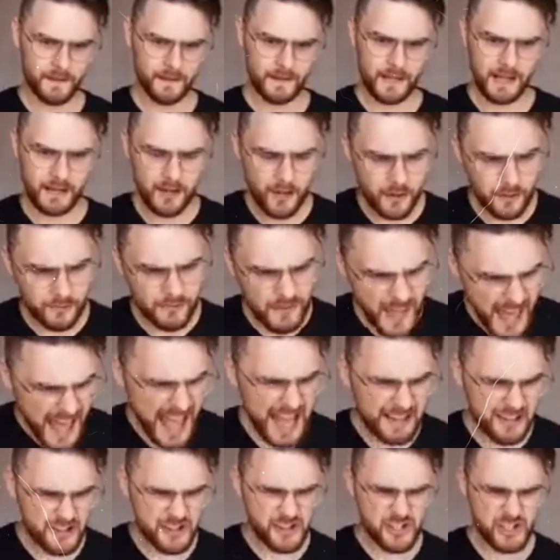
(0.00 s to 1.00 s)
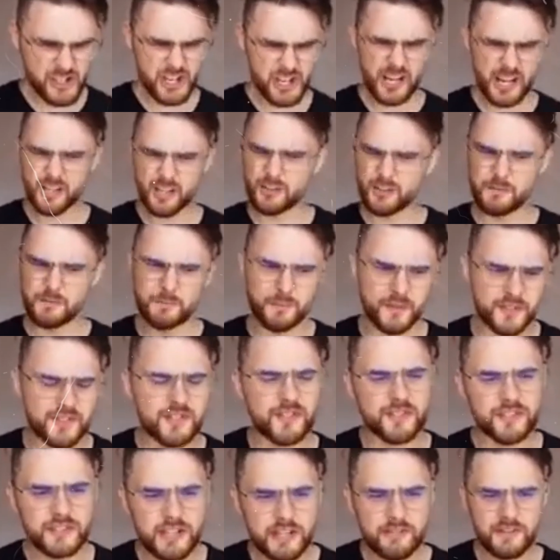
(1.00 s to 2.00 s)
a lot of energy, a lot of
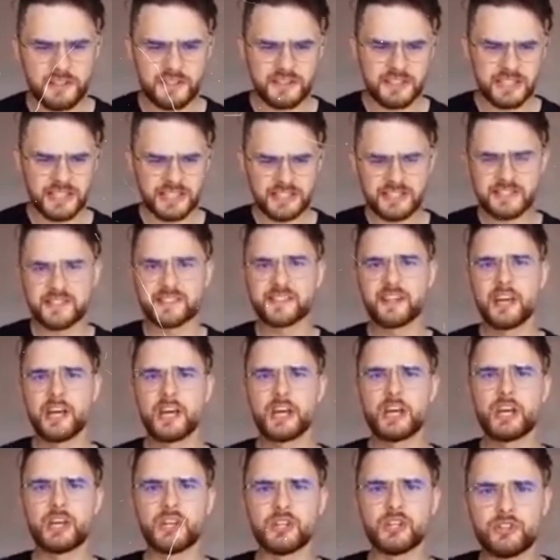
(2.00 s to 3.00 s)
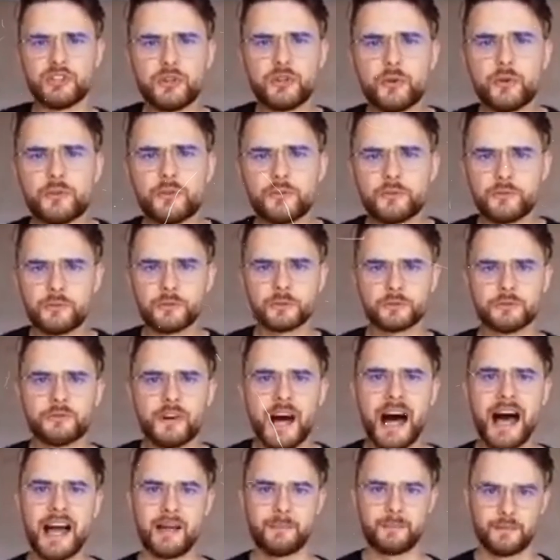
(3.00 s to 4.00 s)
positivity, this youthful
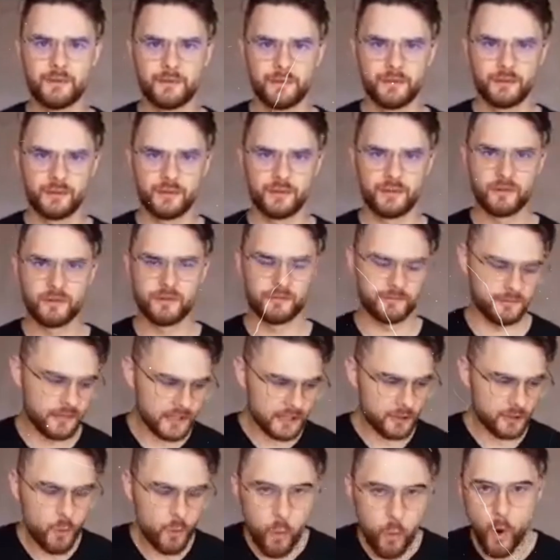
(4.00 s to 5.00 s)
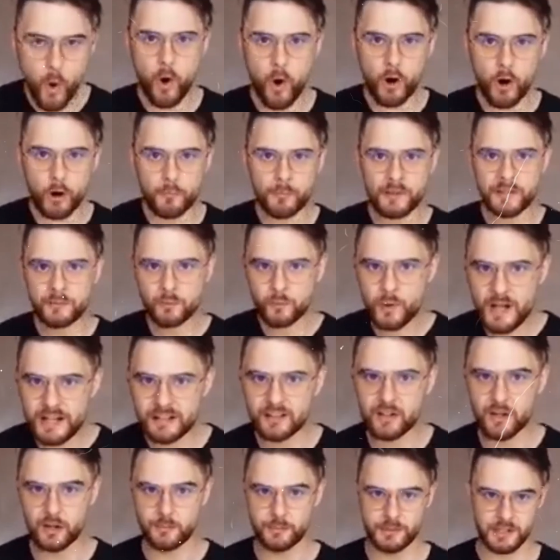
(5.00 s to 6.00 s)
vibe. Very warm and
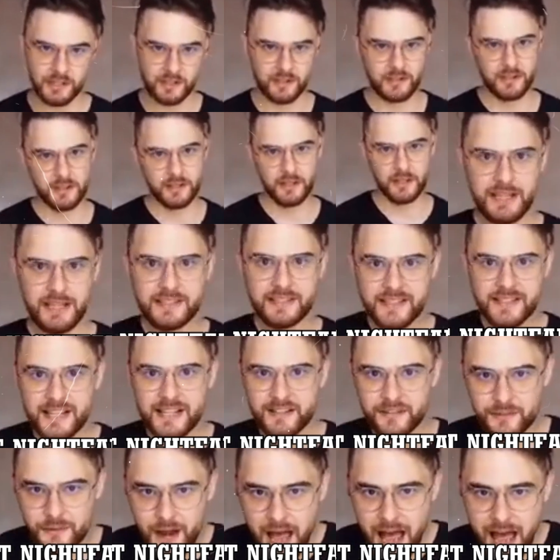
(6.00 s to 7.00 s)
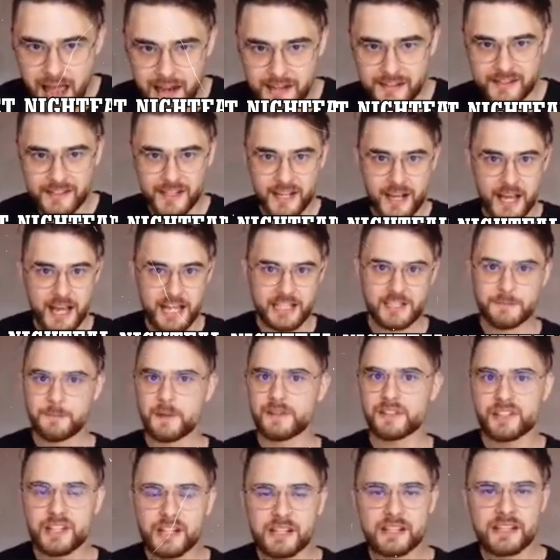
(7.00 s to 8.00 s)
welcoming. It's not right,
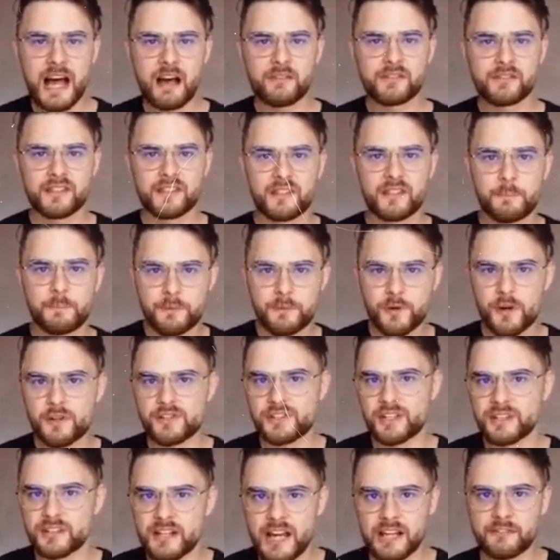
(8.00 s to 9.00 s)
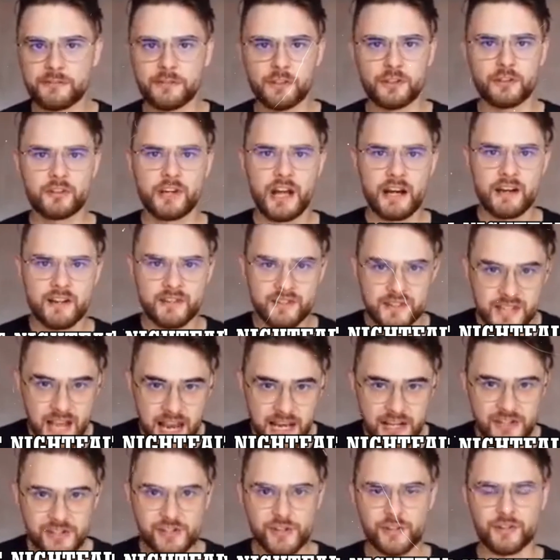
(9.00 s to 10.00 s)
especially now that the Project Nightfall
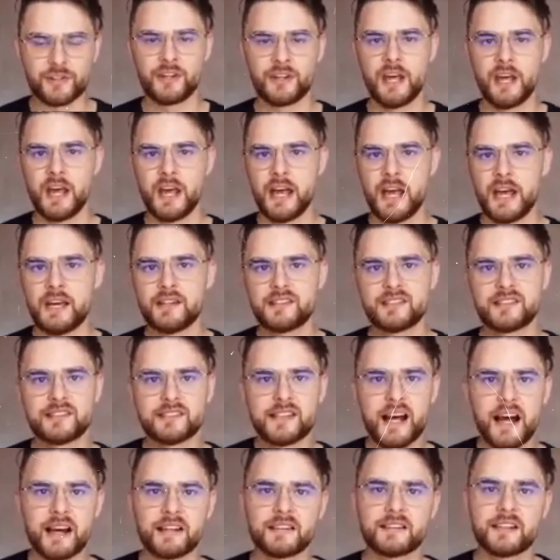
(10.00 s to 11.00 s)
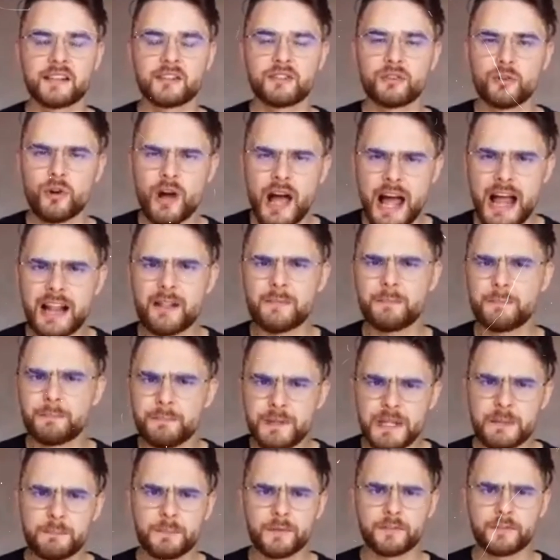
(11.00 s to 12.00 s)
organization is starting to help
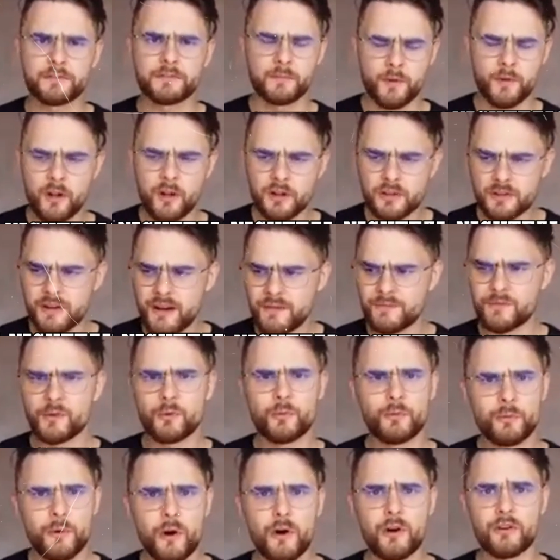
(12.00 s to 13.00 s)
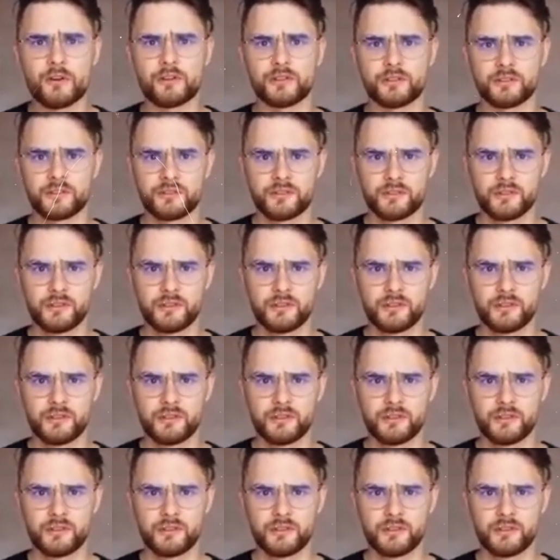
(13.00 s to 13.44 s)
people from all around the world.